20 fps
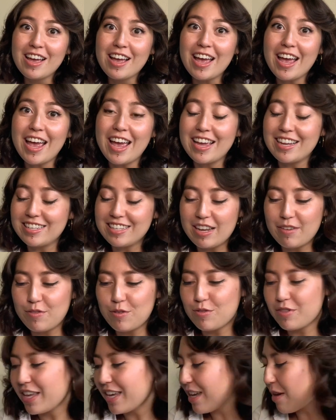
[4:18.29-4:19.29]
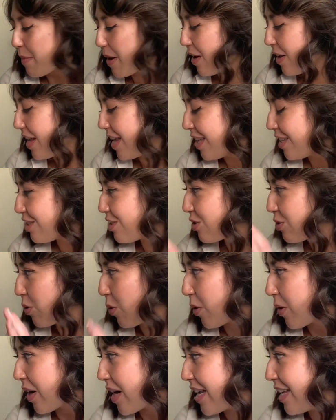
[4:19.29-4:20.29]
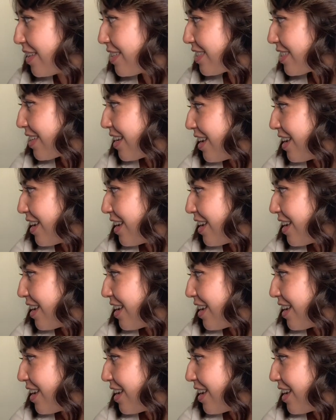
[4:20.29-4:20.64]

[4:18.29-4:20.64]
And if you think about his stories